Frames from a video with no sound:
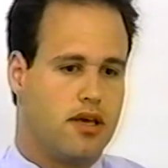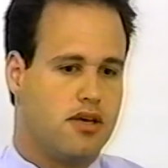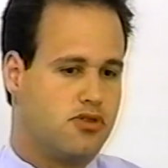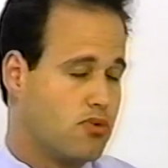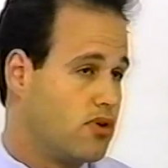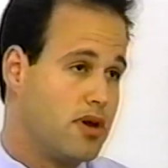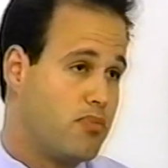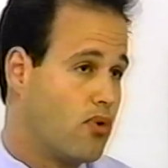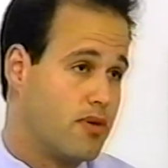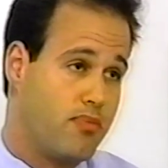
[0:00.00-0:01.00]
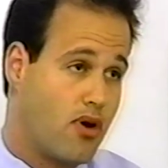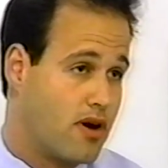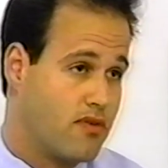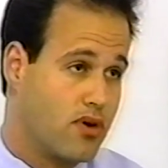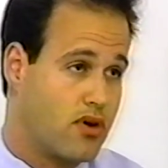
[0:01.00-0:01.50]
is a really important
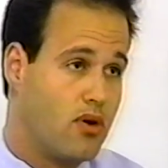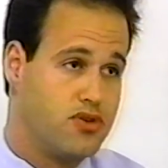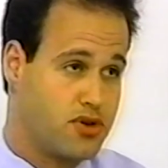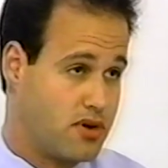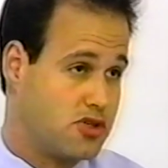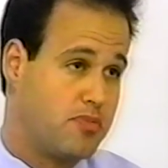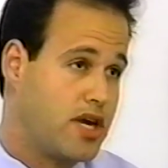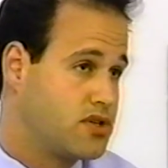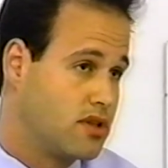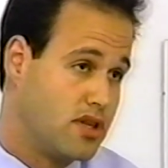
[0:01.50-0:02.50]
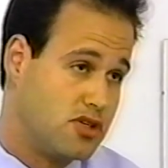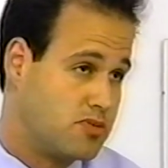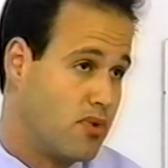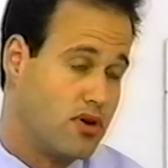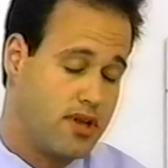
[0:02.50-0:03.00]
part of our culture, and especially in these
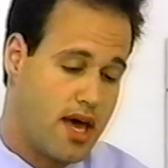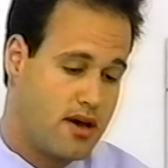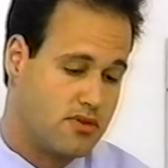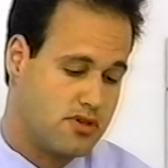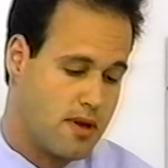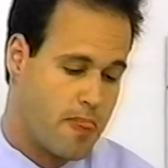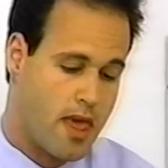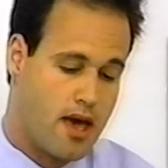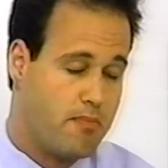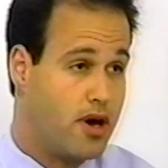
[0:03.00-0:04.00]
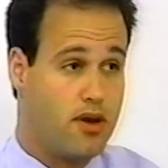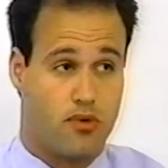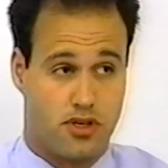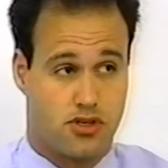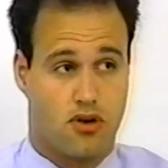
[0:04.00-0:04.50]
small towns. But in
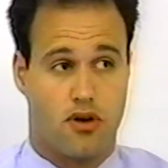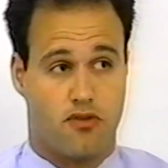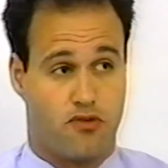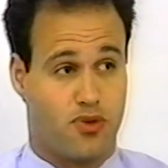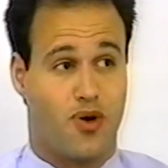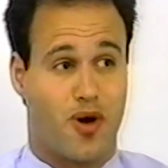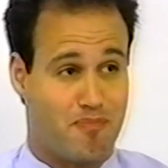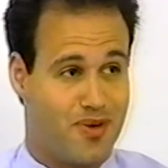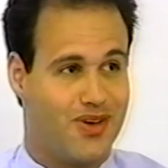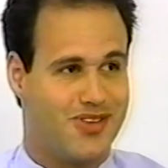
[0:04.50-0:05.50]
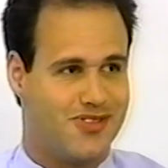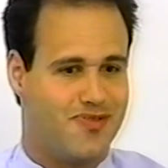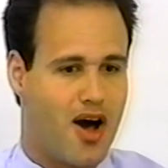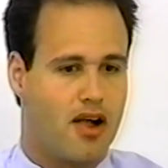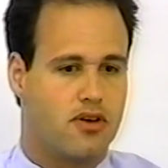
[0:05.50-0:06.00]
return for our millions of
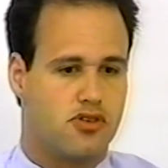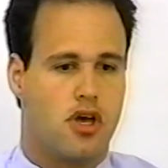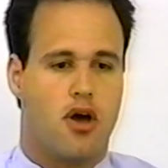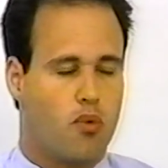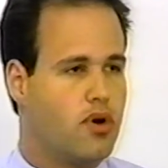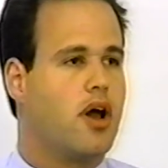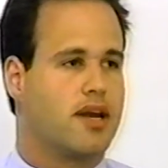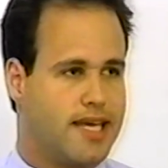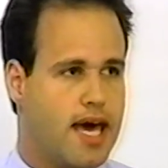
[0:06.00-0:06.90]
dollars, we're not